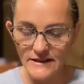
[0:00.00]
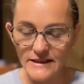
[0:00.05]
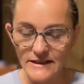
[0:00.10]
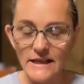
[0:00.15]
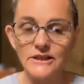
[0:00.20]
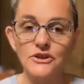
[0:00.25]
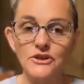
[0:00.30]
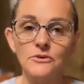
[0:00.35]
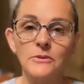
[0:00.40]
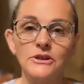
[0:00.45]
let's
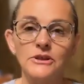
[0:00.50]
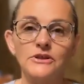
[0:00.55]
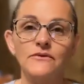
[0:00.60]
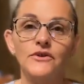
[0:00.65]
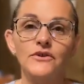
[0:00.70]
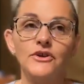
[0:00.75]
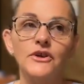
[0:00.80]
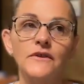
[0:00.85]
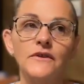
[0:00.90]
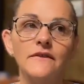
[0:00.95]
say too much of
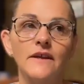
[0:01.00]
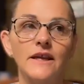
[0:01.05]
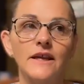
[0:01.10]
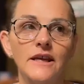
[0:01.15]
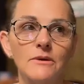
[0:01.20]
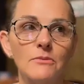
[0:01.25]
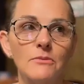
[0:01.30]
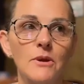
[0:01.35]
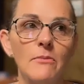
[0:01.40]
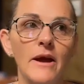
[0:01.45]
a good
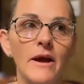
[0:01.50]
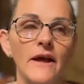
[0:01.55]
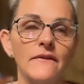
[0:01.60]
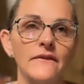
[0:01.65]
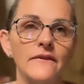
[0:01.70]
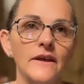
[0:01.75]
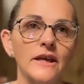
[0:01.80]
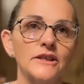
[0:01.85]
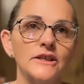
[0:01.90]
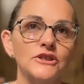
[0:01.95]
thing can be a
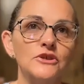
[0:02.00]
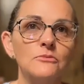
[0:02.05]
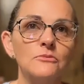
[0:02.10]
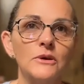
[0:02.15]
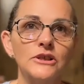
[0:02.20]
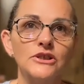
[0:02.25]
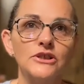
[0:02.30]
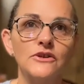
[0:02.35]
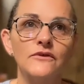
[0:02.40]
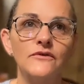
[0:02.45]
bad thing. Too
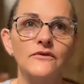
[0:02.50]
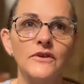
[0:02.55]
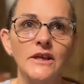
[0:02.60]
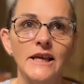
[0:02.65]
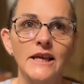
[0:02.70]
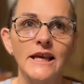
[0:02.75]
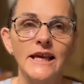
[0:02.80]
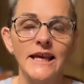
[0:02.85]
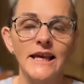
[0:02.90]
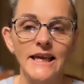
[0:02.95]
much of
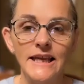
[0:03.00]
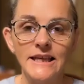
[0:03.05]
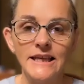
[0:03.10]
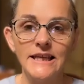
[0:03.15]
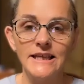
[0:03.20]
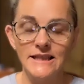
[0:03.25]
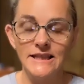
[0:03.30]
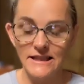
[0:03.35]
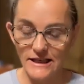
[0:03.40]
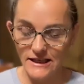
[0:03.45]

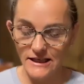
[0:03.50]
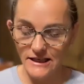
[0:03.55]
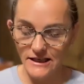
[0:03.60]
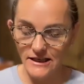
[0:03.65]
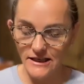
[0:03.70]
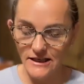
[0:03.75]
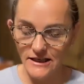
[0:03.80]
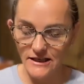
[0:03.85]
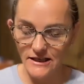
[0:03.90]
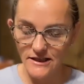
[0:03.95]

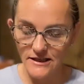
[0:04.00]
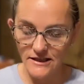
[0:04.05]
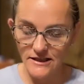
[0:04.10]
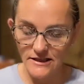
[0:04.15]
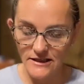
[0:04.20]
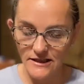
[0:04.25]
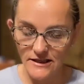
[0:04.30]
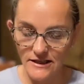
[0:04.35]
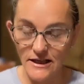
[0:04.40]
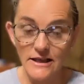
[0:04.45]
anything
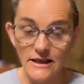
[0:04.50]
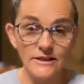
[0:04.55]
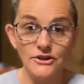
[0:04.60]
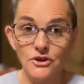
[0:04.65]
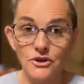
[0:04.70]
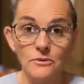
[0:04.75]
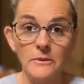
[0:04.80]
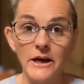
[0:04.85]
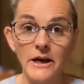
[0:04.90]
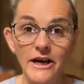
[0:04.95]
is
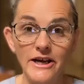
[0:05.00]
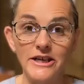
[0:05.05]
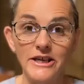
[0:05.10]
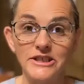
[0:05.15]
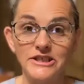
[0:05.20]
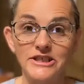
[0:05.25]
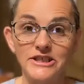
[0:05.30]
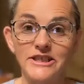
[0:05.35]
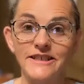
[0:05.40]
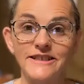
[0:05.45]
too
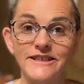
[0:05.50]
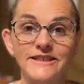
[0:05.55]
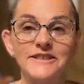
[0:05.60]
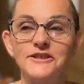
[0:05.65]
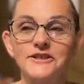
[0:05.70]
much.